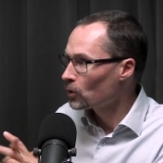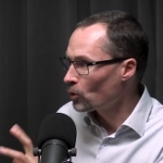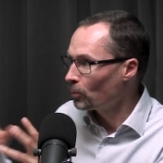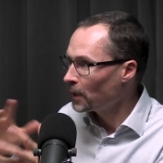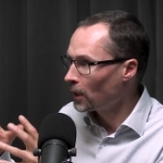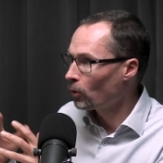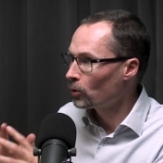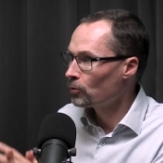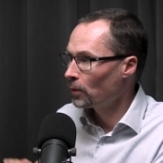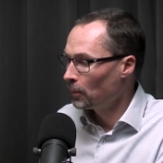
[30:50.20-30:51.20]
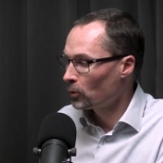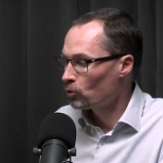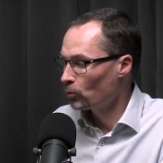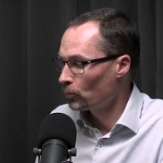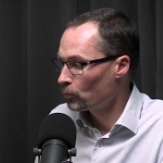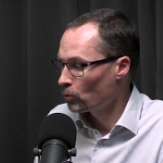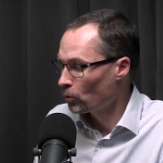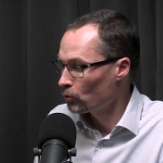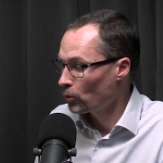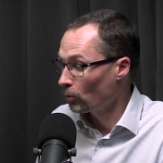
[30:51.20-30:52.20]
So being able to
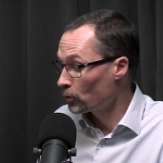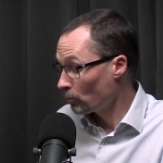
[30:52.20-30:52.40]
control it.